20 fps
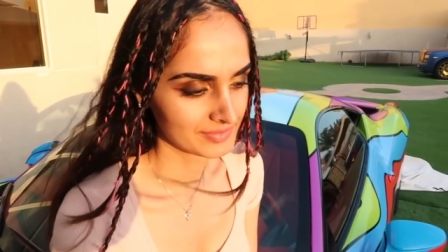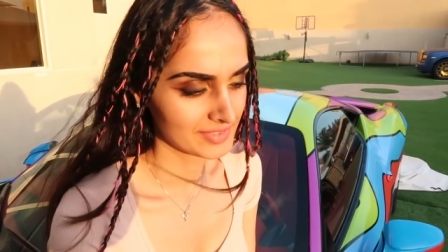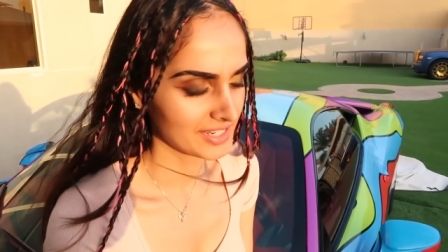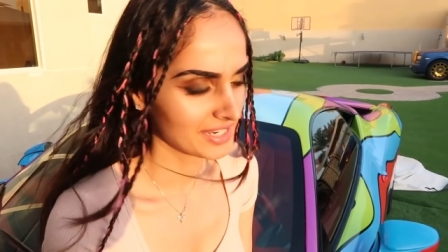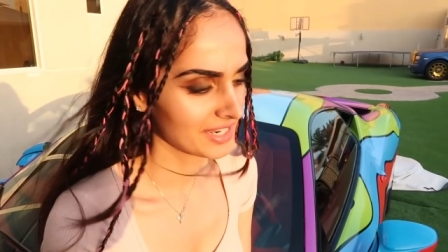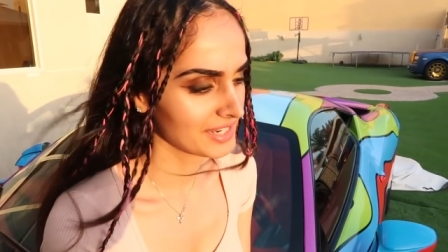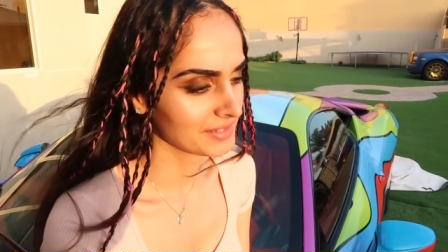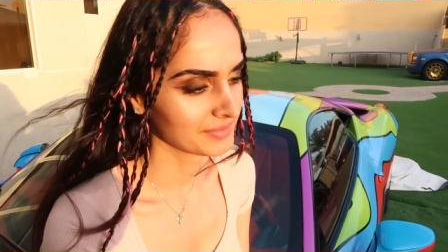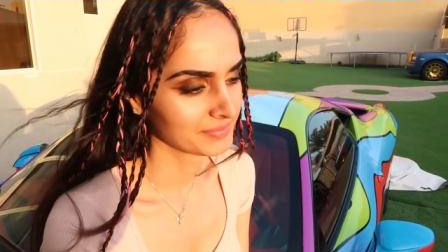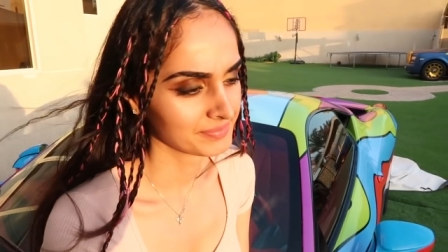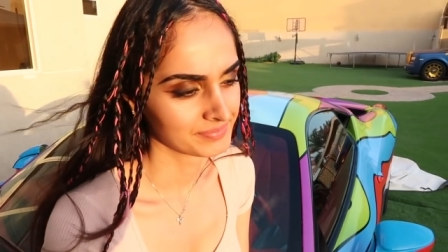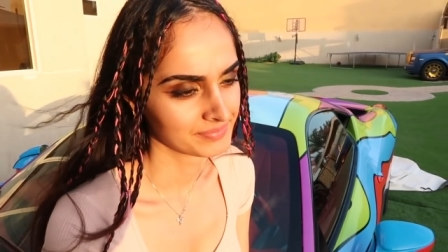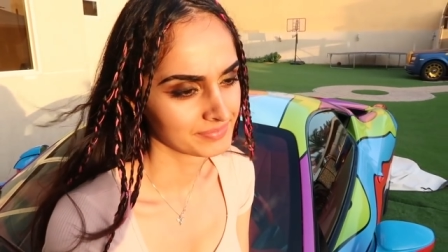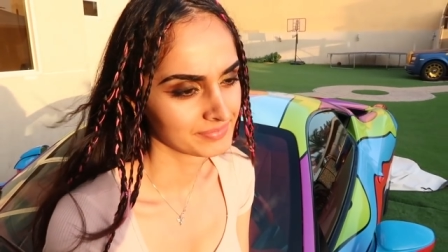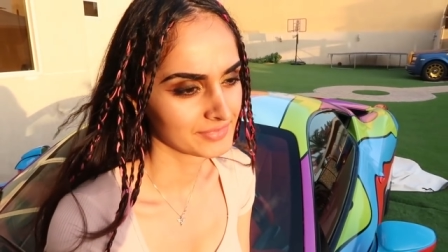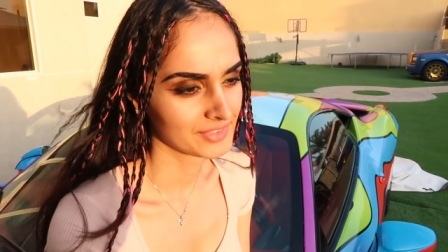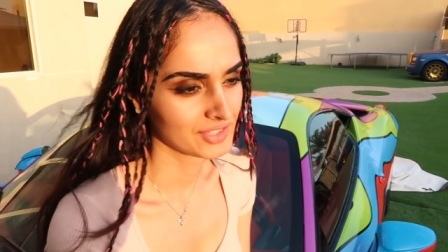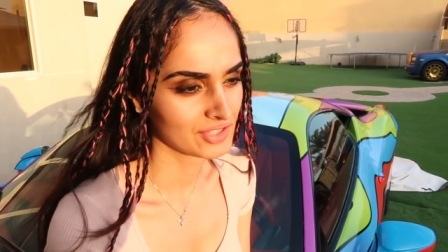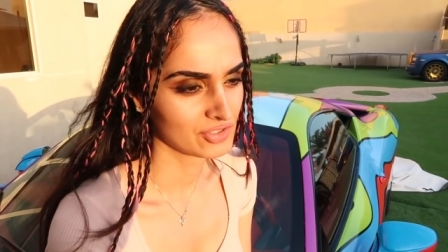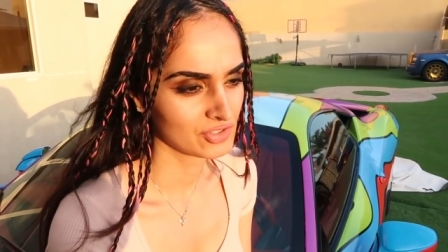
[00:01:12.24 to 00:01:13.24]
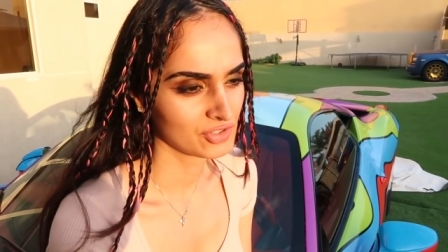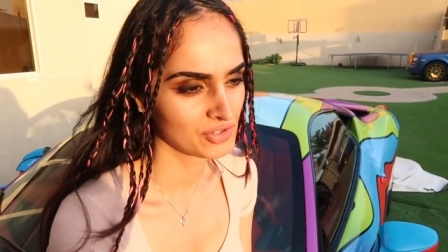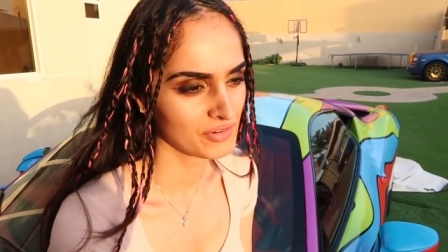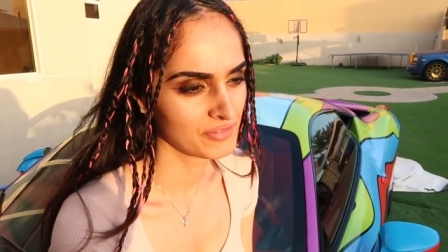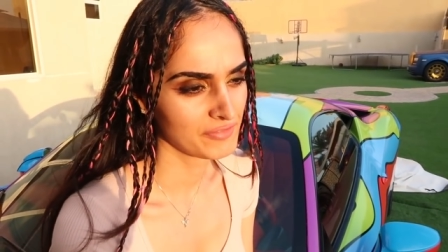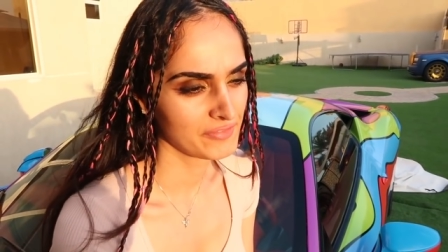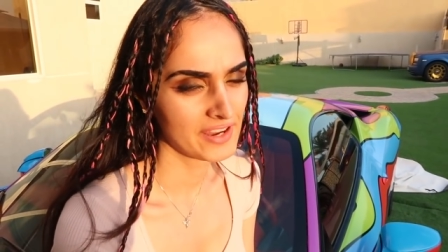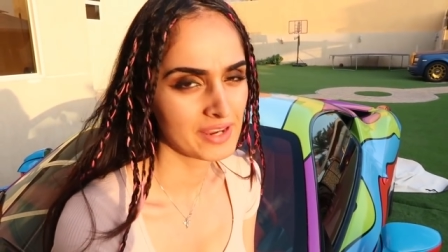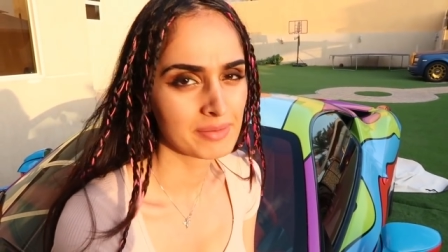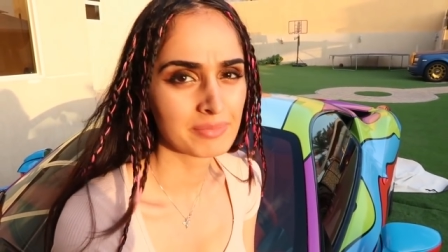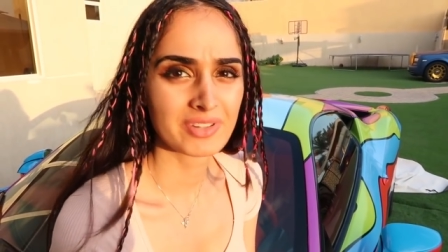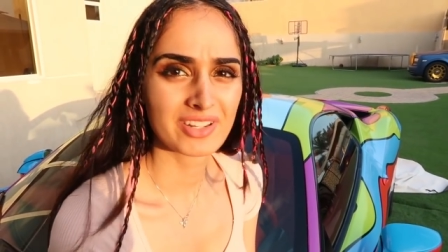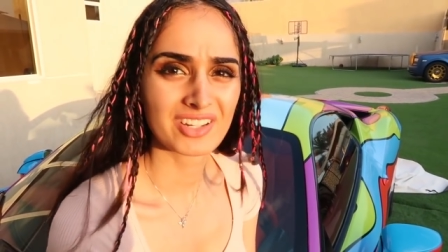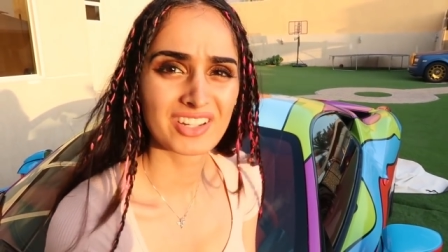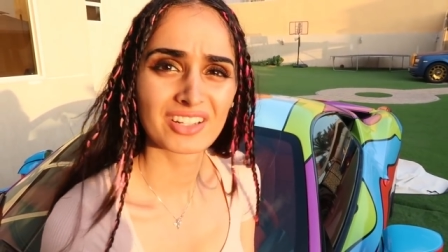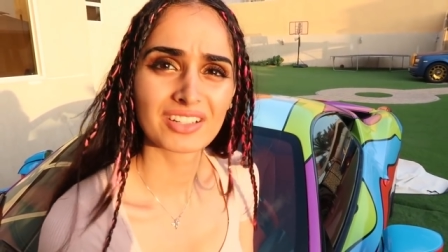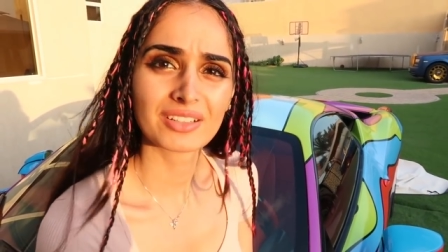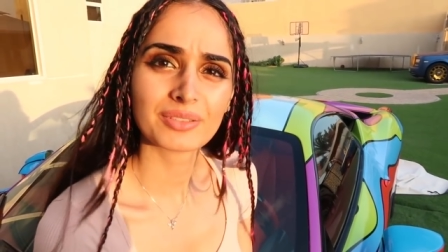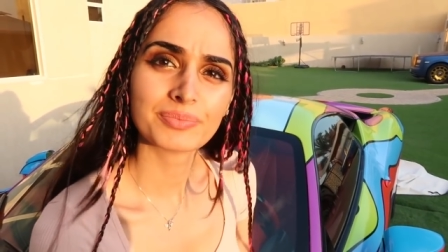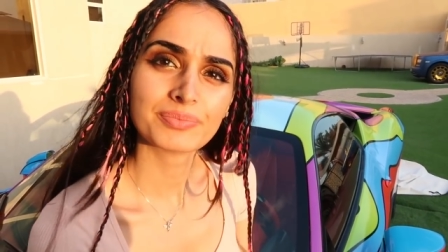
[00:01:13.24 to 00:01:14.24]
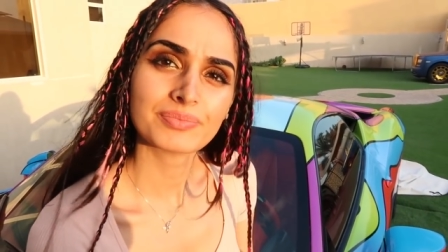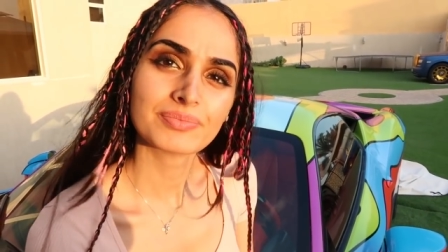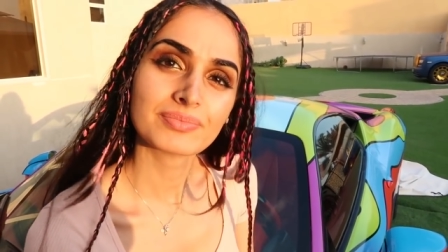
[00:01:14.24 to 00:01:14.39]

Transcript: Yeah, because you're a fame digger.